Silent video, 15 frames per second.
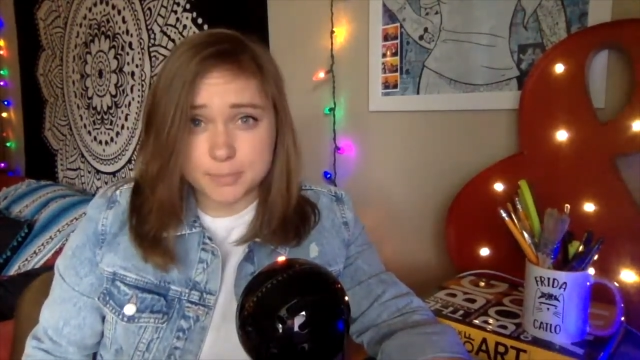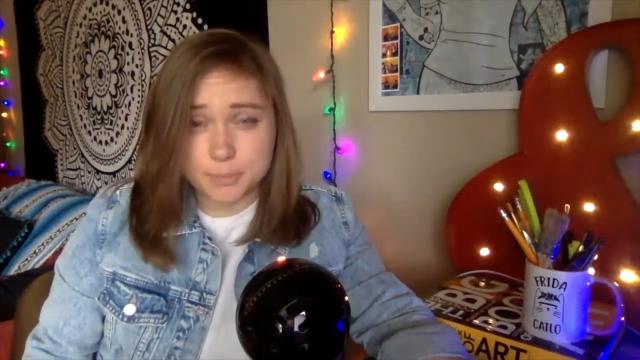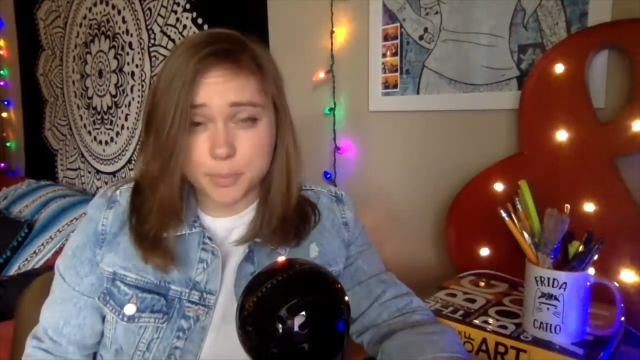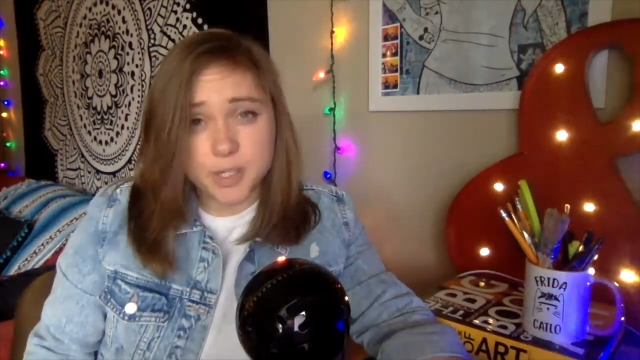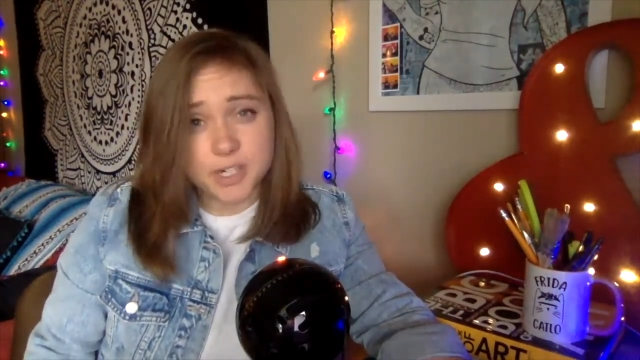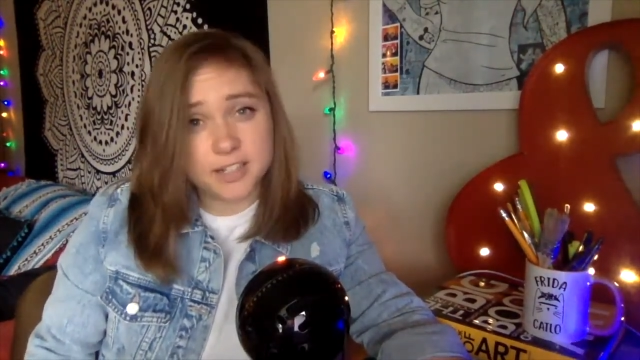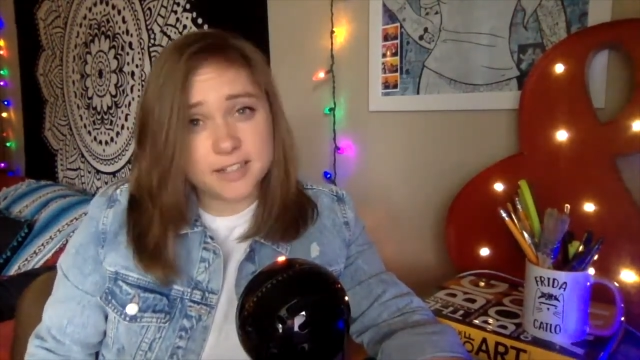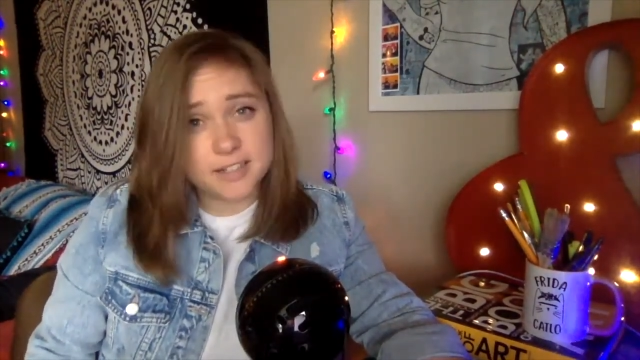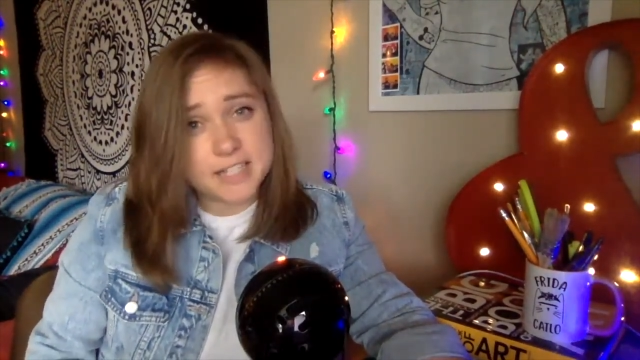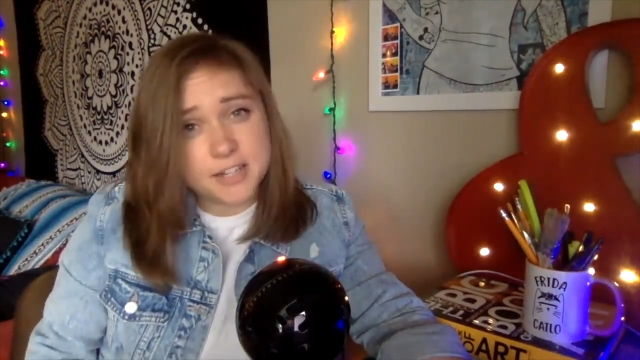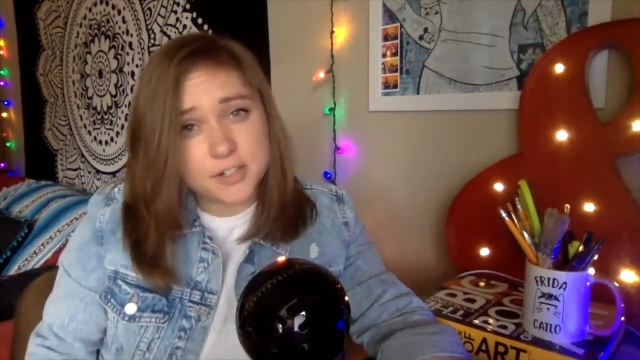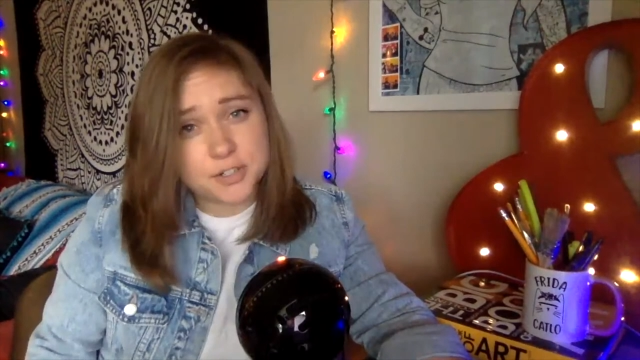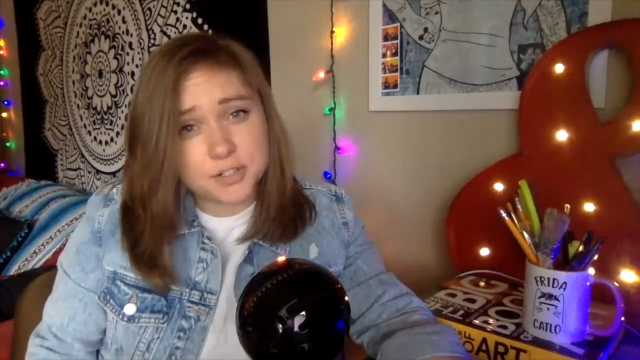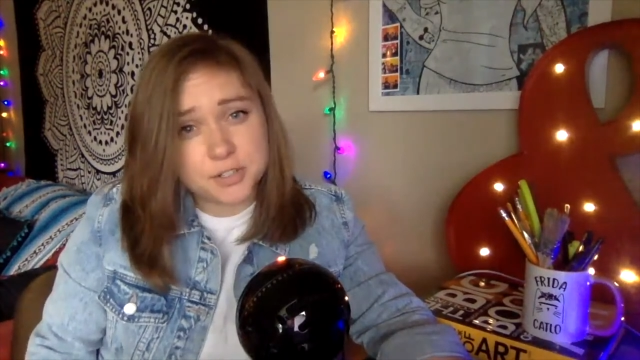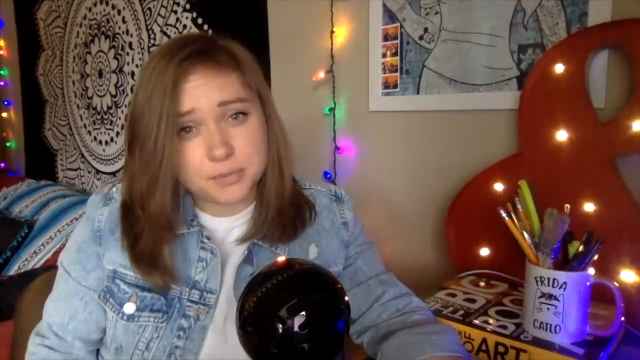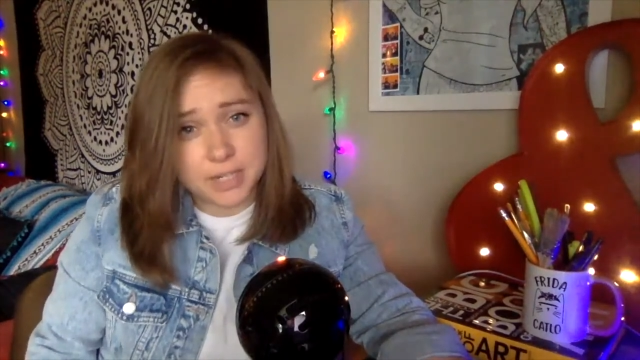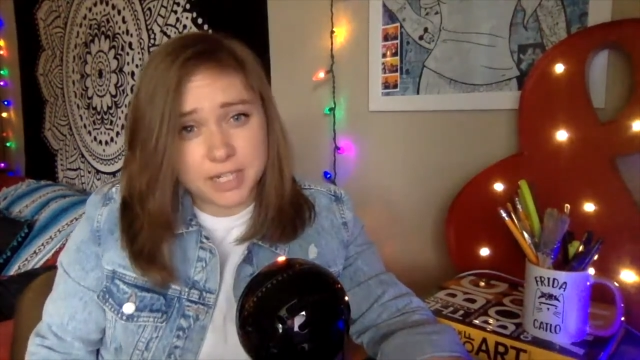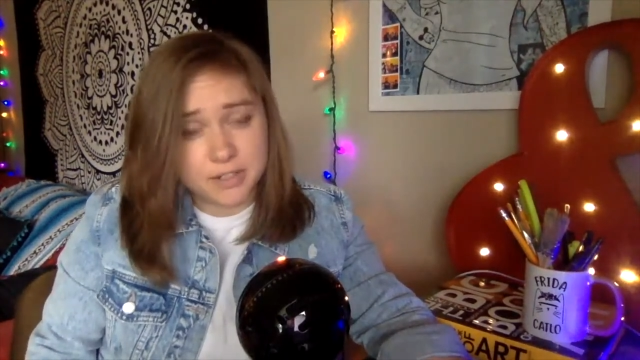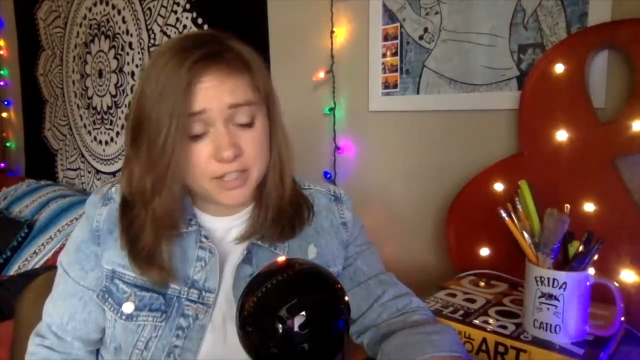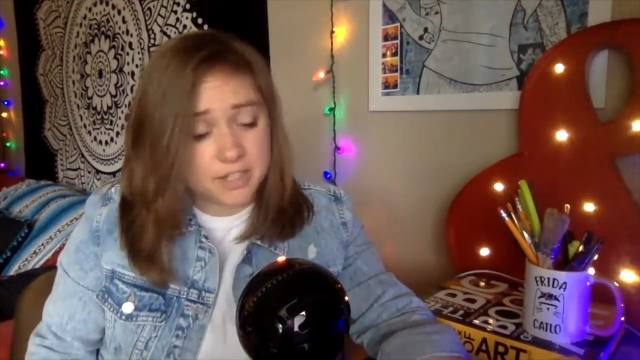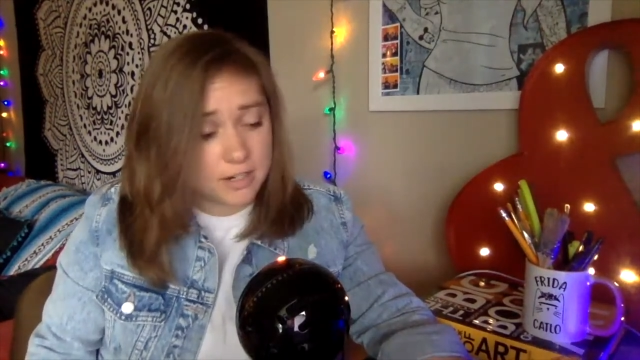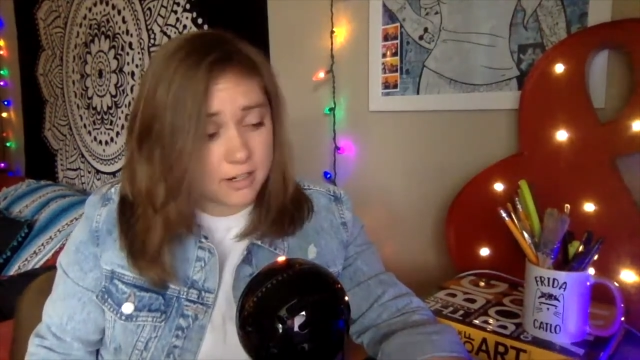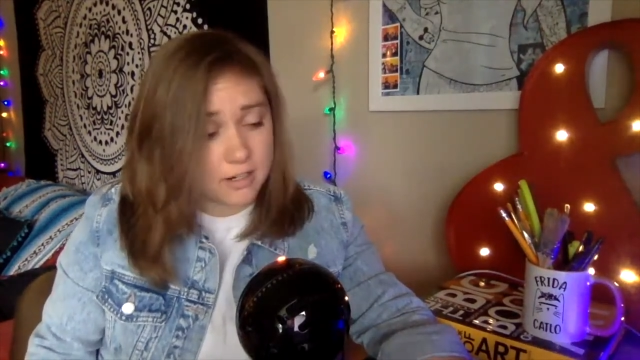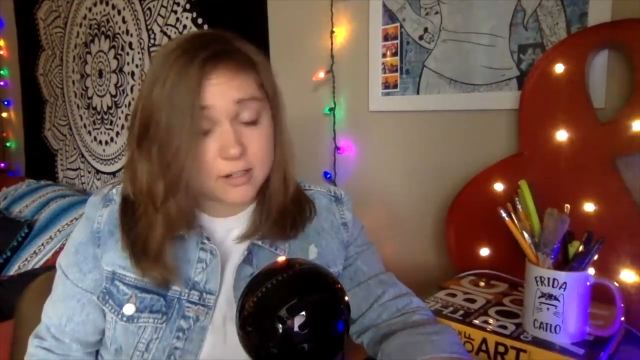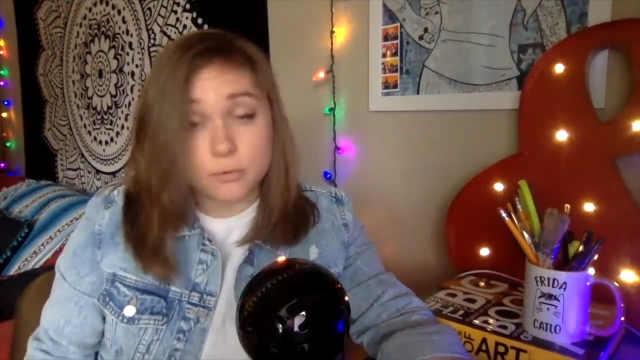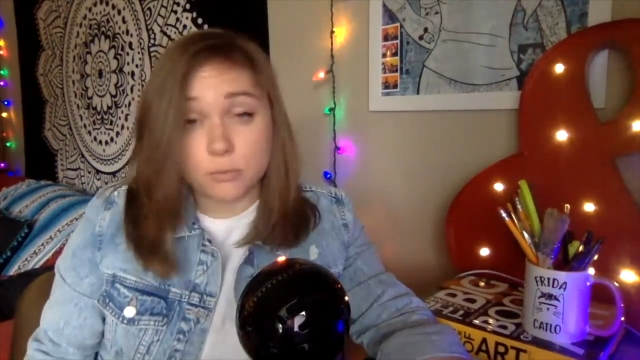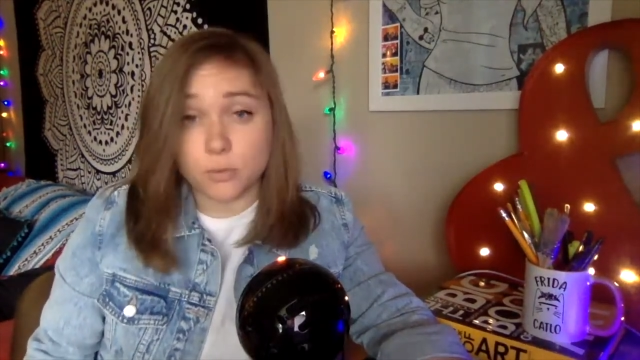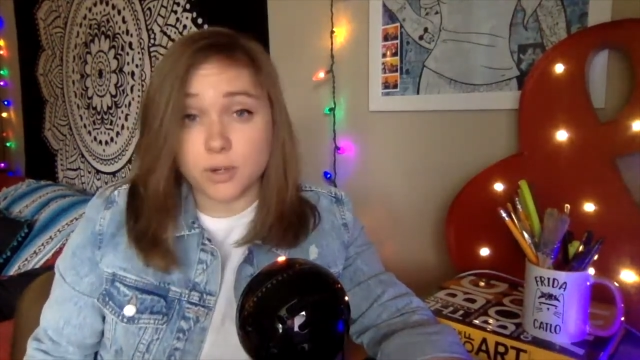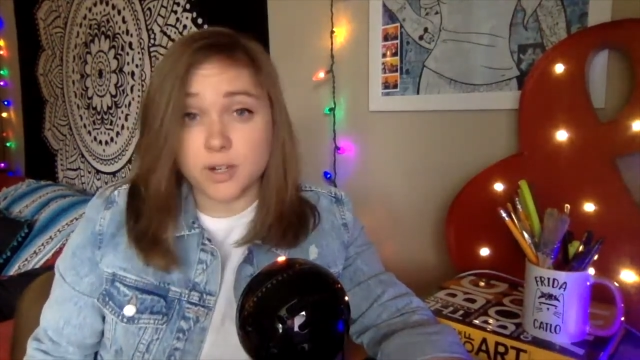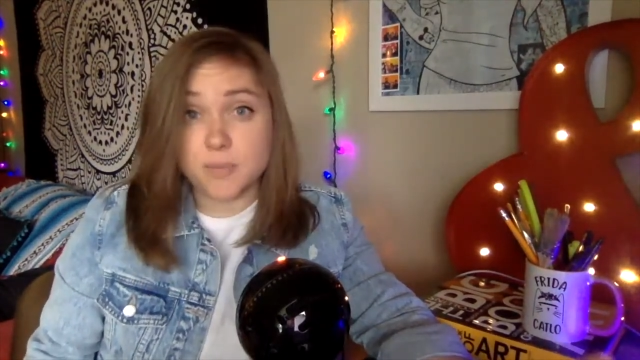but it all centers around the art of
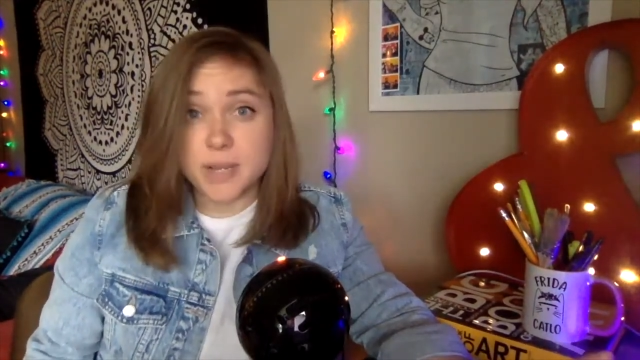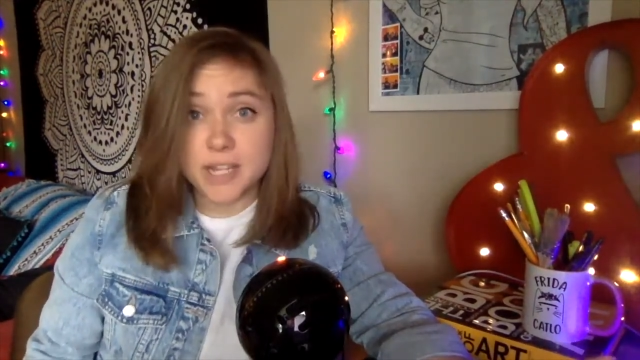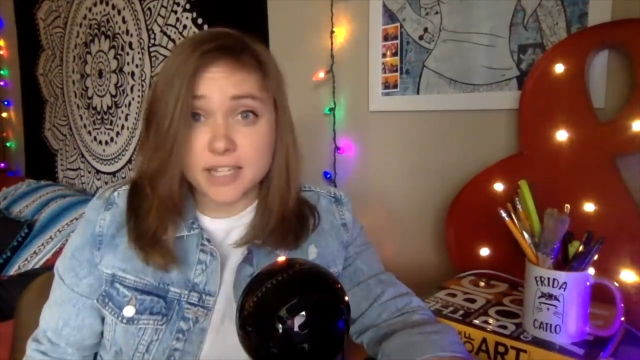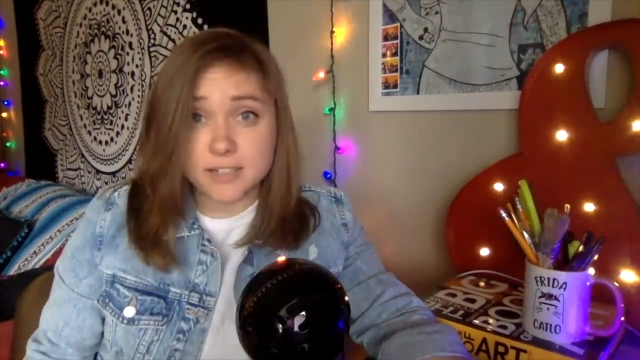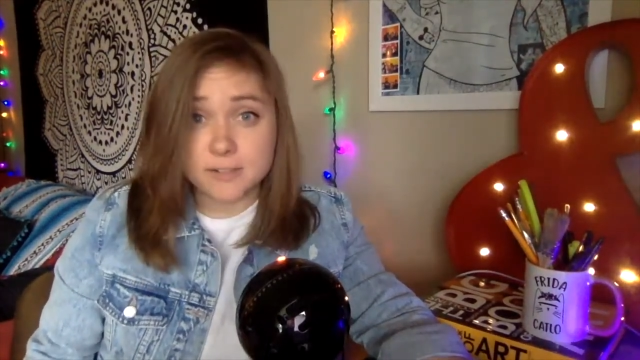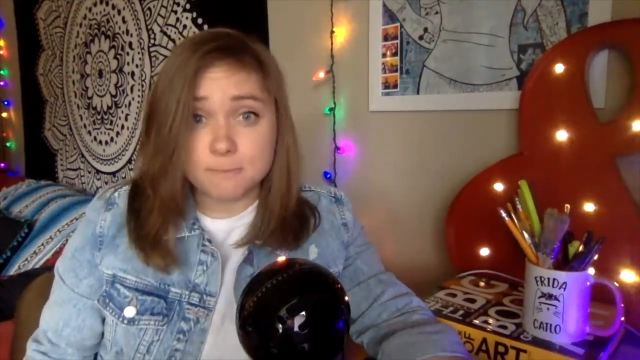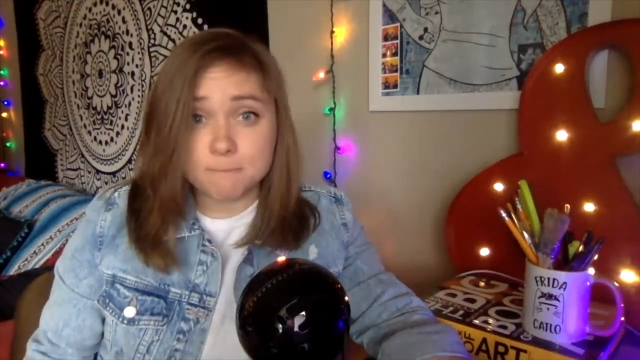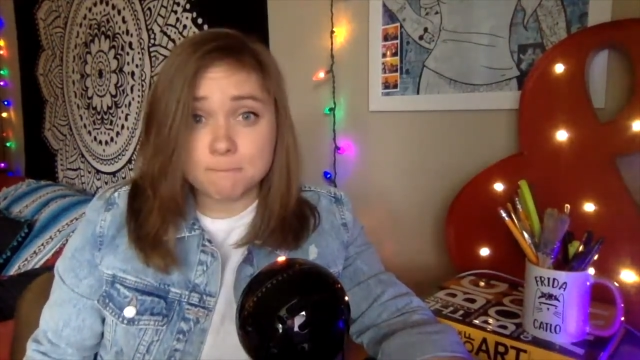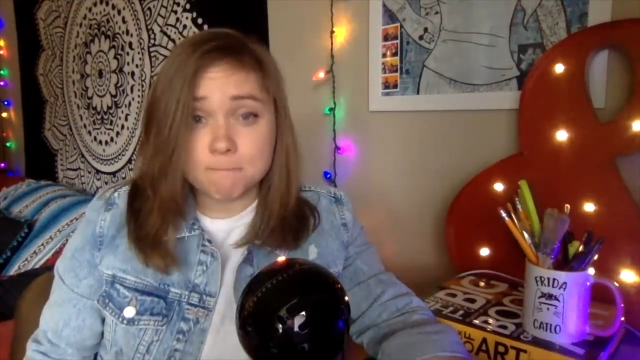one man.